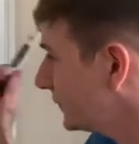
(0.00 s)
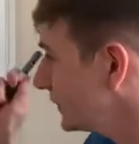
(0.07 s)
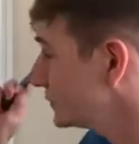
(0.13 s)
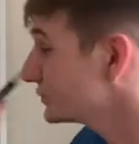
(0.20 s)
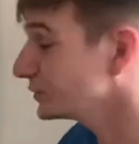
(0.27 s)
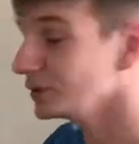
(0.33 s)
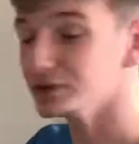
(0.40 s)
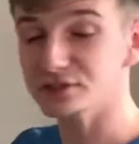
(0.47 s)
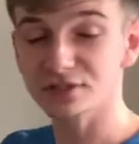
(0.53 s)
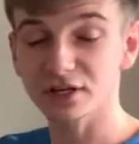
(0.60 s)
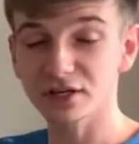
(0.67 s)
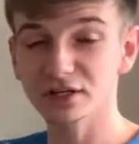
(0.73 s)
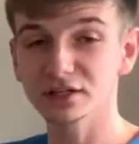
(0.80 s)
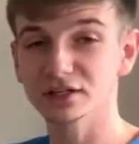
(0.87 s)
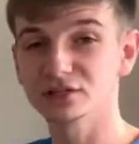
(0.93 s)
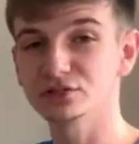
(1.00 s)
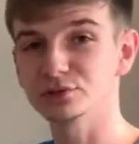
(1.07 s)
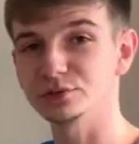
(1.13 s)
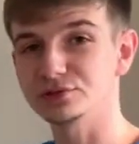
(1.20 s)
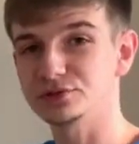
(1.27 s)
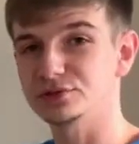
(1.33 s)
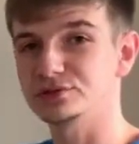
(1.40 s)
So let's say
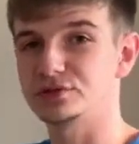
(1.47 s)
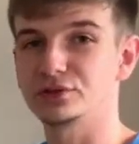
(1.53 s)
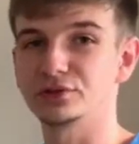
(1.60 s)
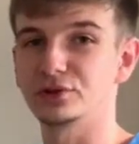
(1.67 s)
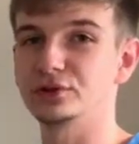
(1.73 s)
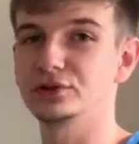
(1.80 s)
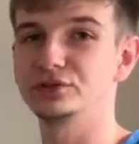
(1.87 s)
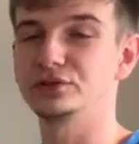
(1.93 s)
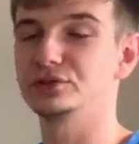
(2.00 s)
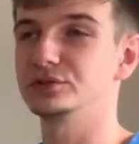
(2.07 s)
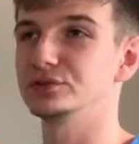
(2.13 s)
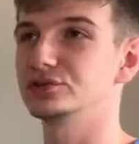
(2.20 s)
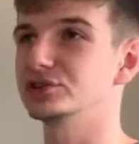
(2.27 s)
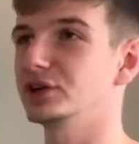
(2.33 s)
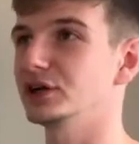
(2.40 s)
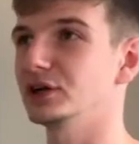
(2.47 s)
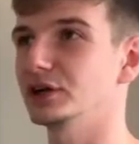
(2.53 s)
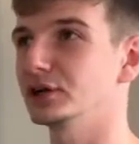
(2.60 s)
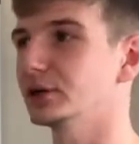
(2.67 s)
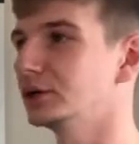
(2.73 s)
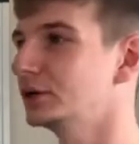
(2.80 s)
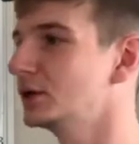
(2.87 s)
Switch goes to 32 a
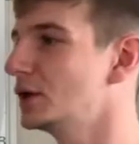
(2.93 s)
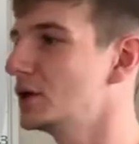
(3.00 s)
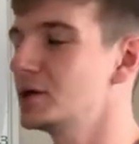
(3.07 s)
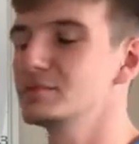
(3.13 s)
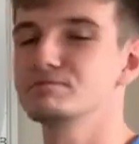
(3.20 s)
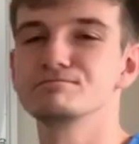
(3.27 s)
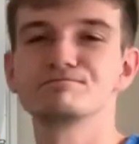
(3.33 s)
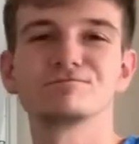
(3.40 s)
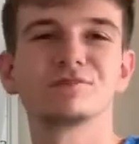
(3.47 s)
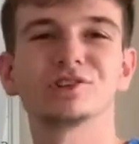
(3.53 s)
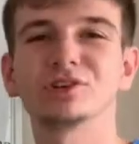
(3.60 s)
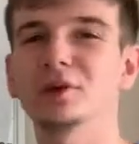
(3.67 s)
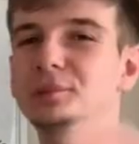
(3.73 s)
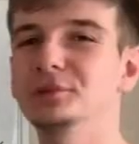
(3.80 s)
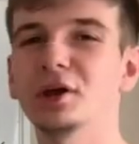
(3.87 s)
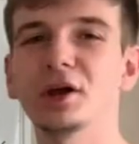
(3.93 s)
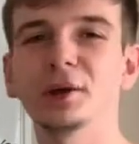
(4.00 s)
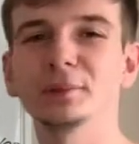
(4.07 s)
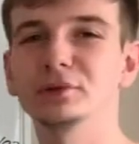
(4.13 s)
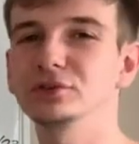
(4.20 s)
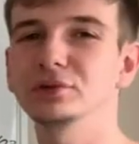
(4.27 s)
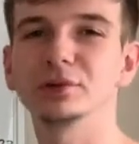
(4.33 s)
share
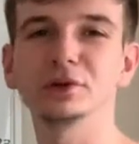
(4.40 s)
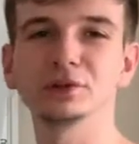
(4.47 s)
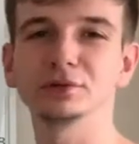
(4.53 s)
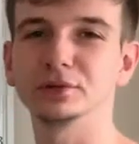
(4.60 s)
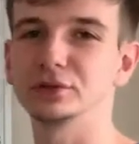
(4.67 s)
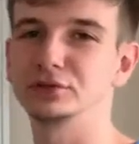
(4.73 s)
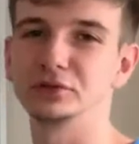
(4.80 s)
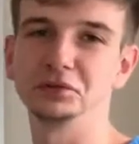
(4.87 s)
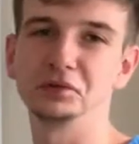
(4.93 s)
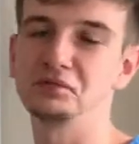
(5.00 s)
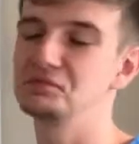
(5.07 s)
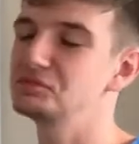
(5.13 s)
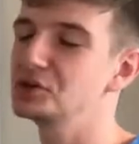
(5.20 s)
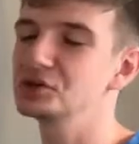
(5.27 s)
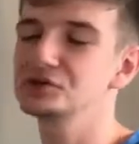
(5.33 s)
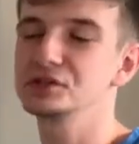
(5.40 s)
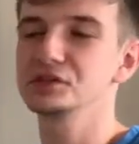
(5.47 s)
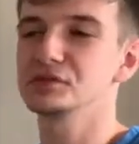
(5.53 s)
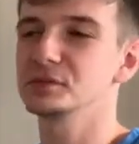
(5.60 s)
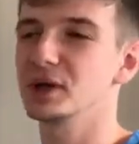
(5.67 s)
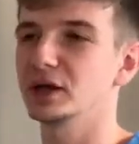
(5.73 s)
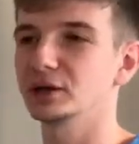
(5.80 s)
sometime in 2022. Doesn't
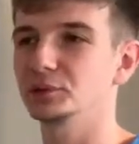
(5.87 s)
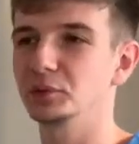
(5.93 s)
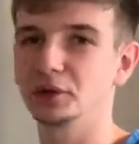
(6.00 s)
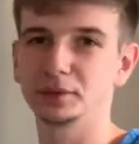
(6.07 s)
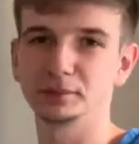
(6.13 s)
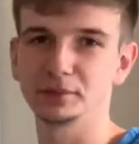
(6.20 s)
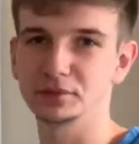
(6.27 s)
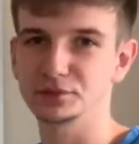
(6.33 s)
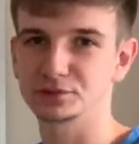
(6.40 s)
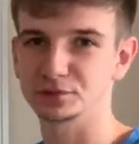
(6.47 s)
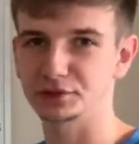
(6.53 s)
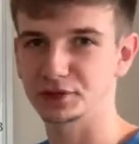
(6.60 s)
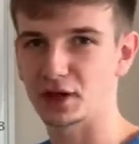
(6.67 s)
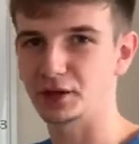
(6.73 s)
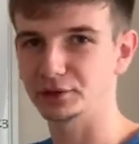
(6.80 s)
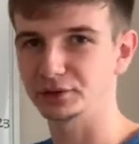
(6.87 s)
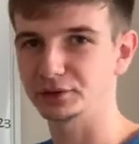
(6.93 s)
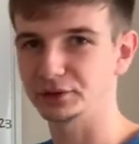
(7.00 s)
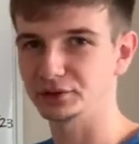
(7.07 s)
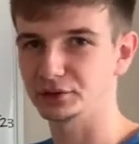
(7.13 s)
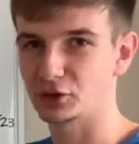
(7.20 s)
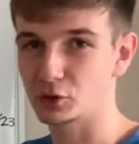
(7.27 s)
even matter when, because we're
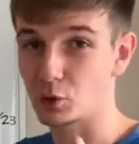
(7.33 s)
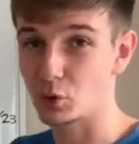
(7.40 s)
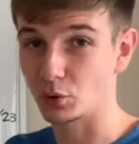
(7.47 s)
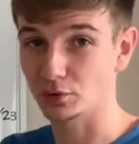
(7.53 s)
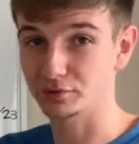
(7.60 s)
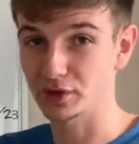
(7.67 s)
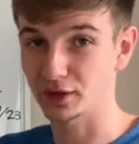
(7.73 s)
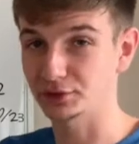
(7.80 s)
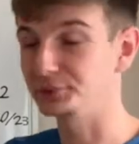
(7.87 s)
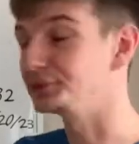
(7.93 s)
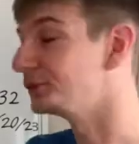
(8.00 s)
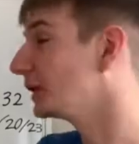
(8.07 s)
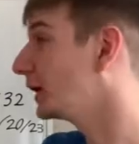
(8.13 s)
calculating the core value of the